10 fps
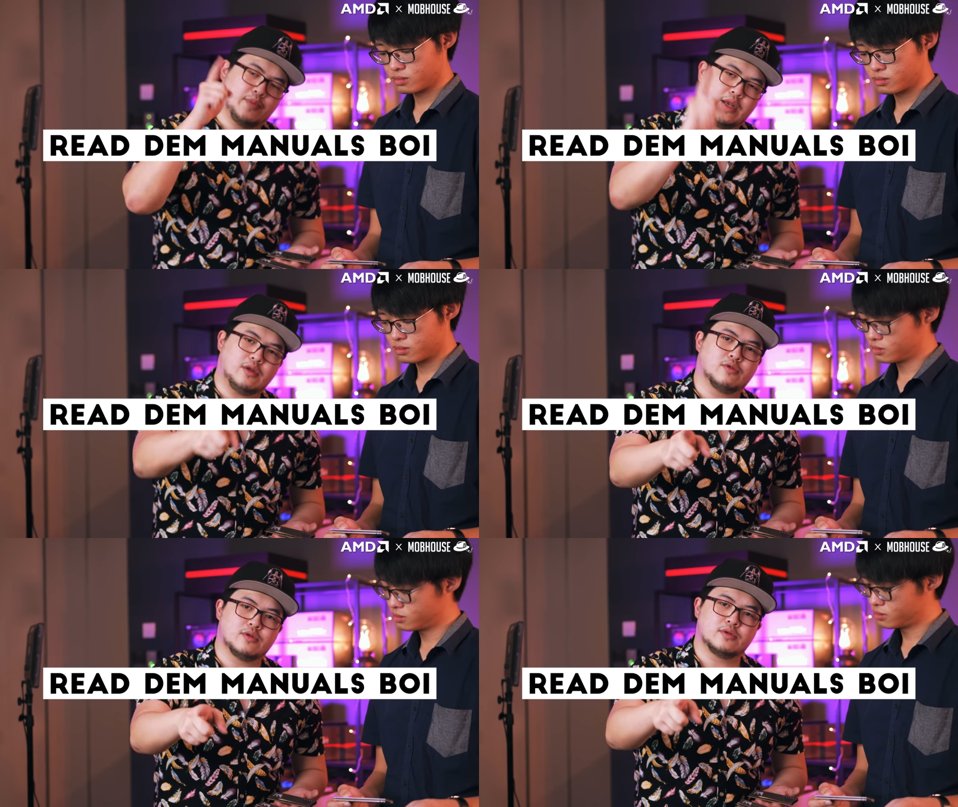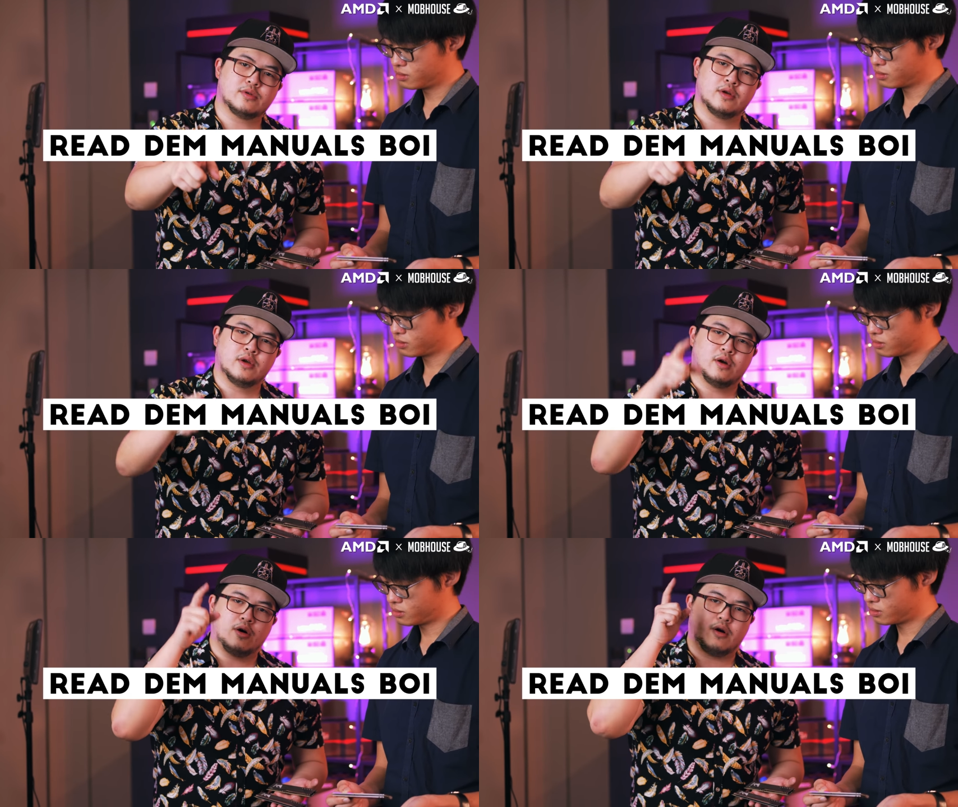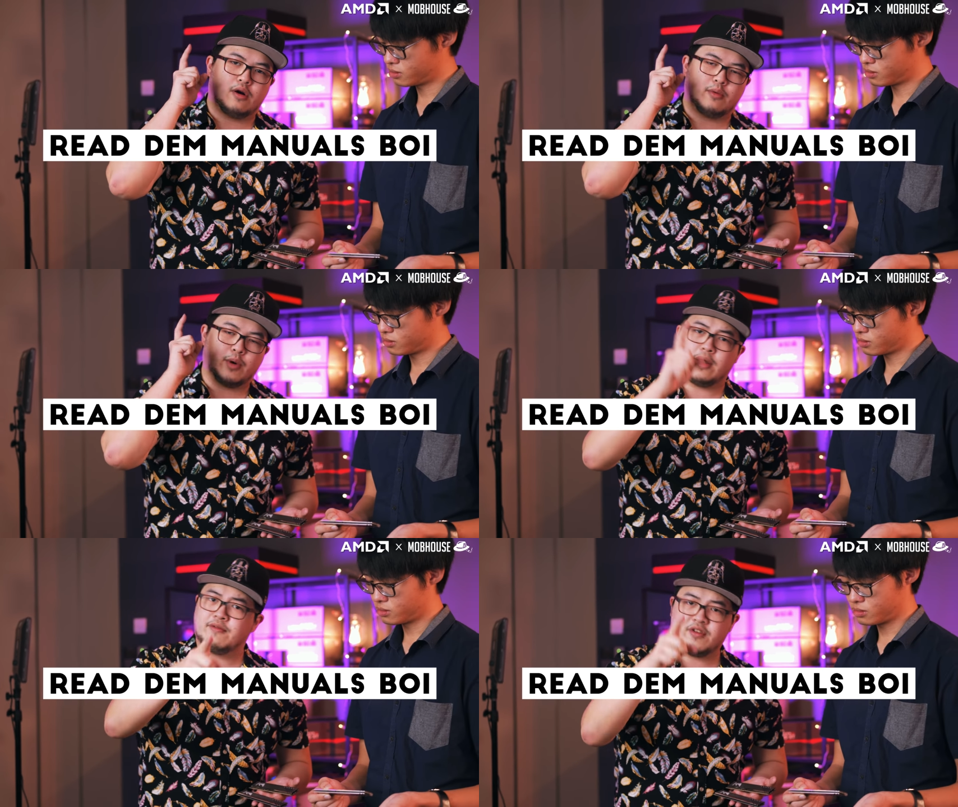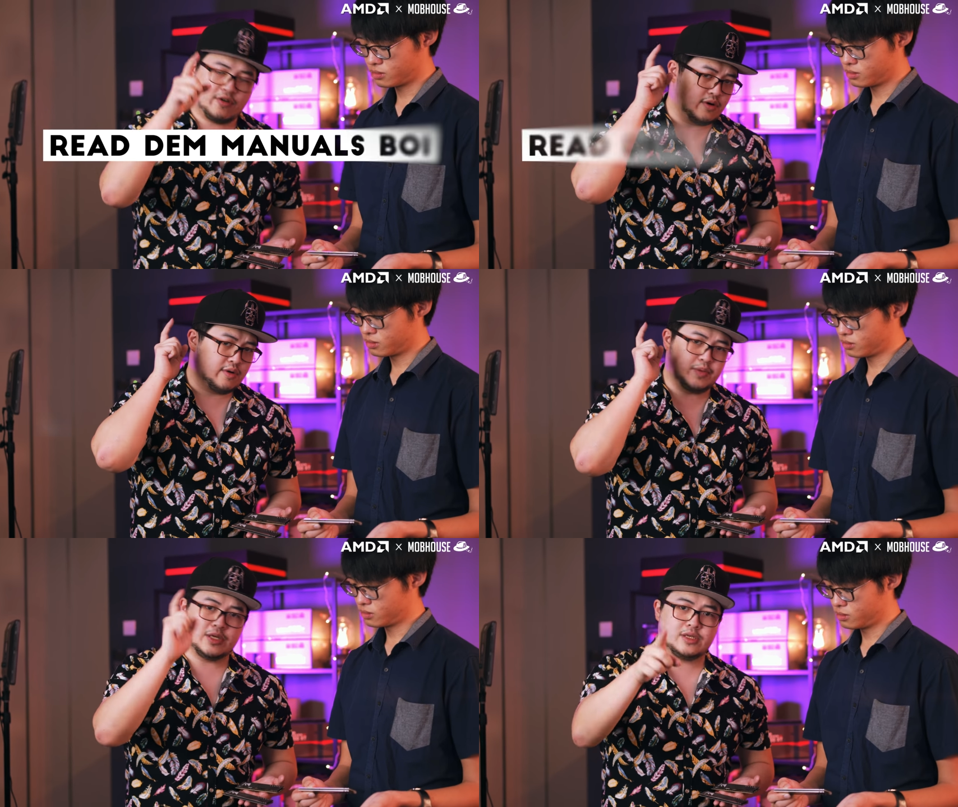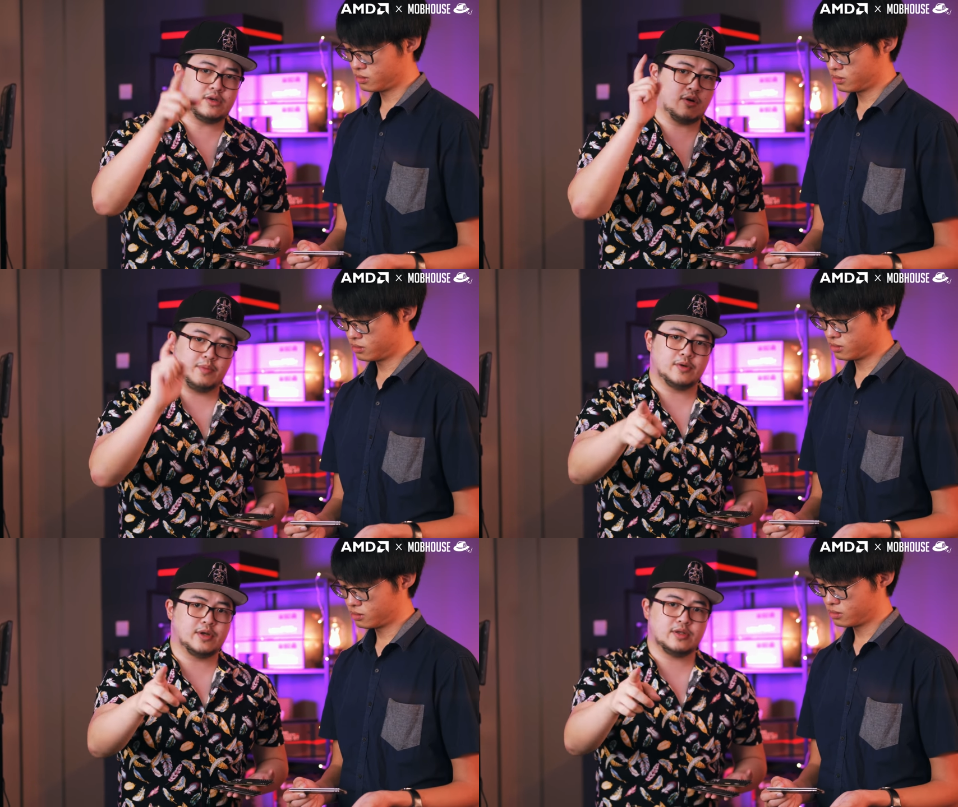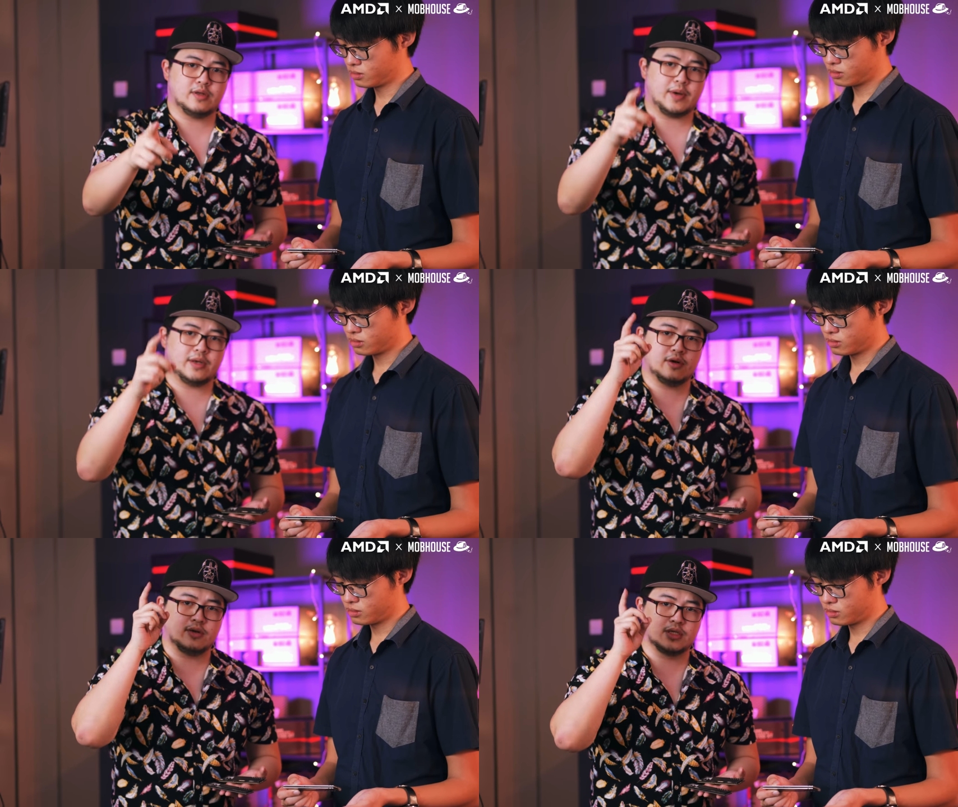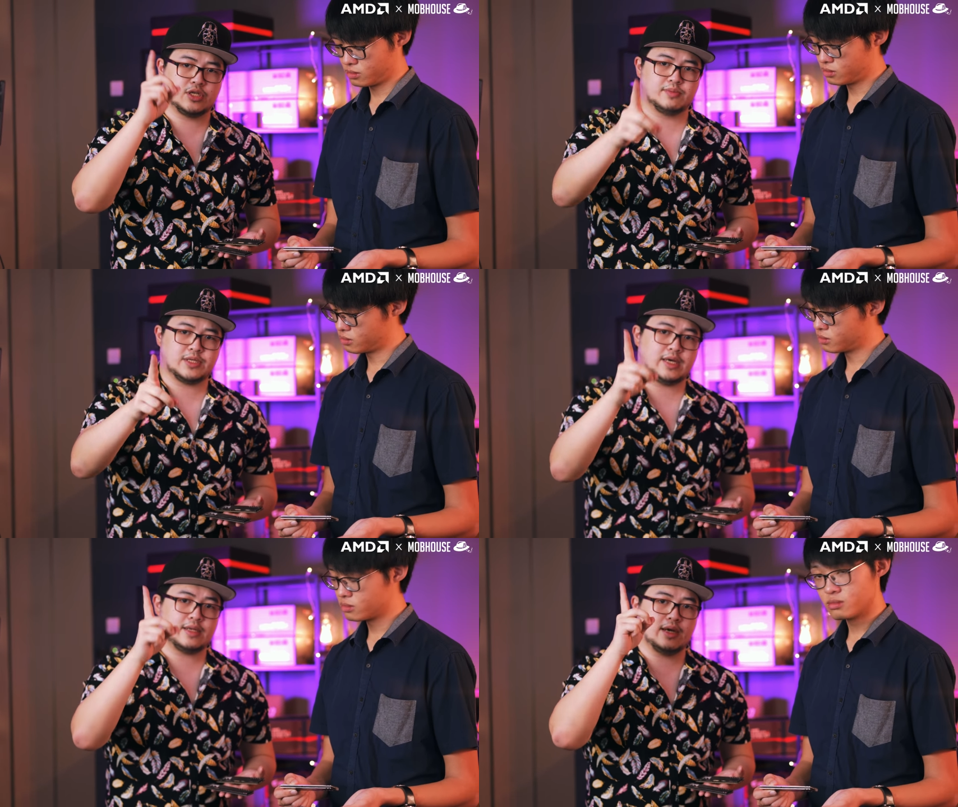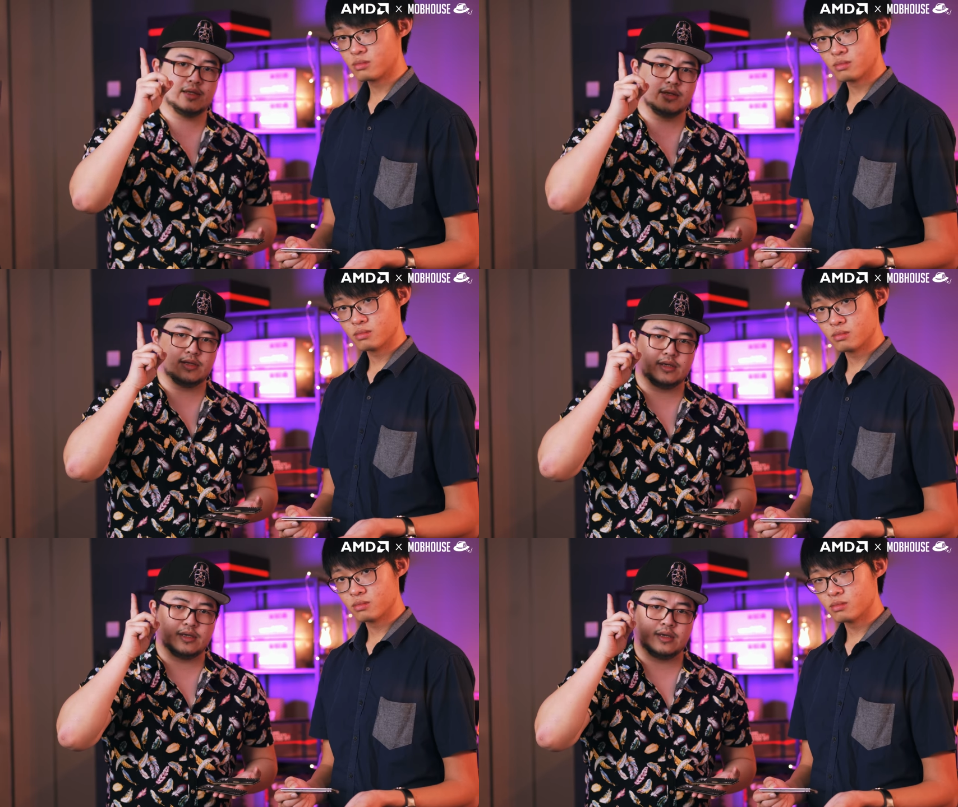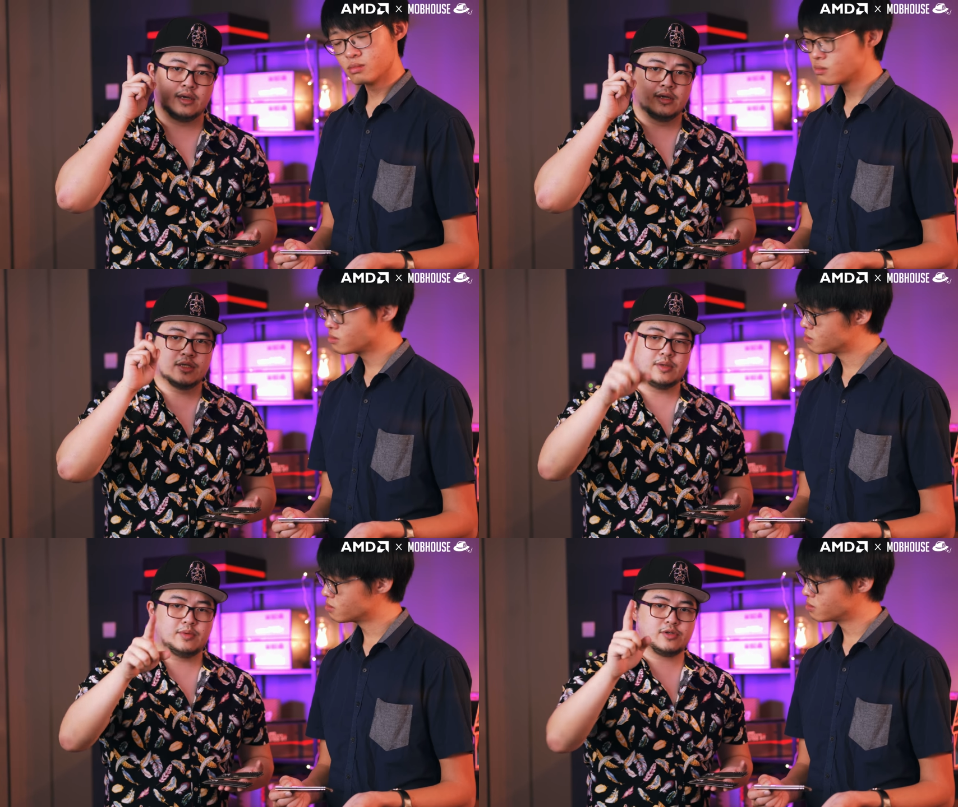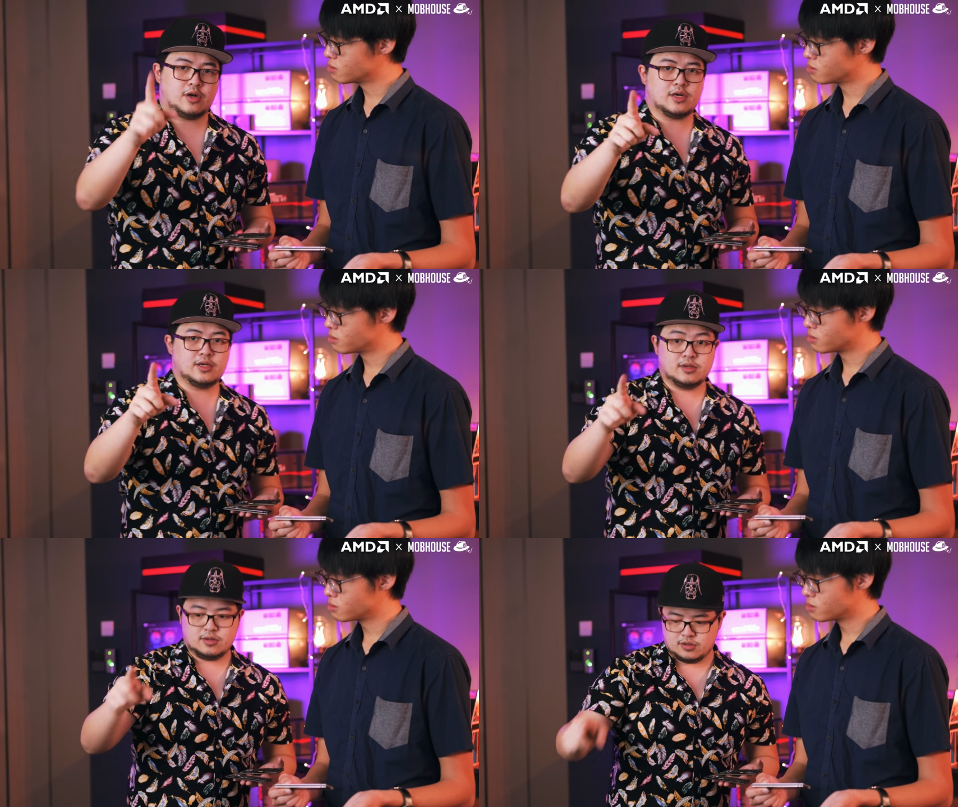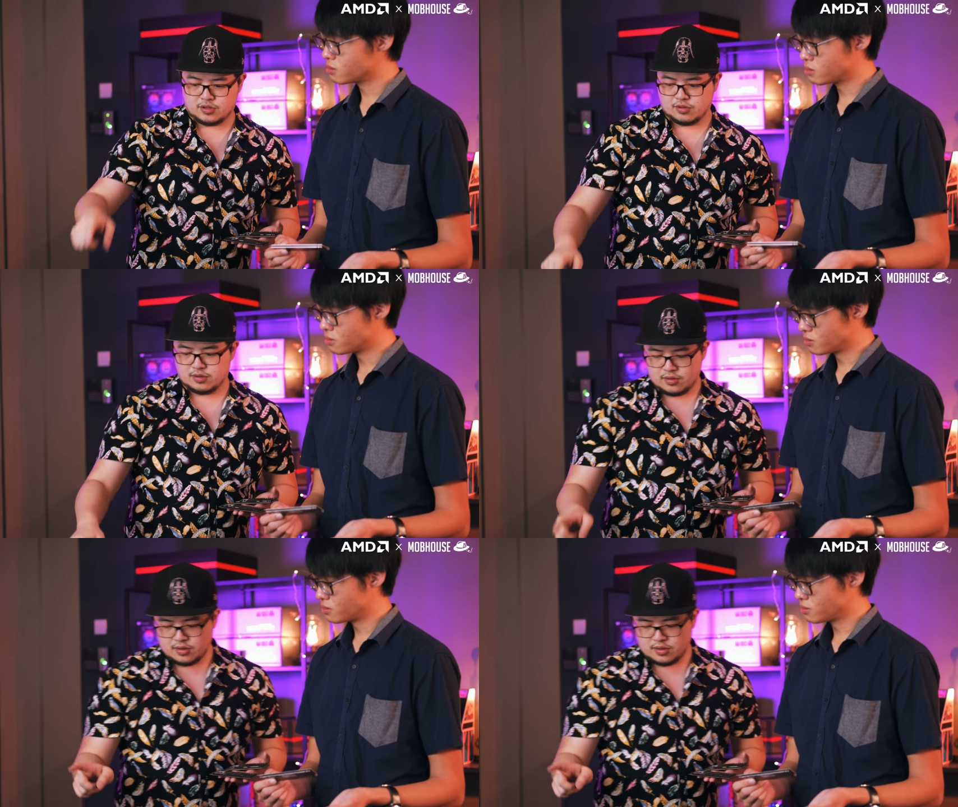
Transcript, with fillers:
Speaker 1: manual or whatever P C you're building, depending on the chipset and the C P U socket. You should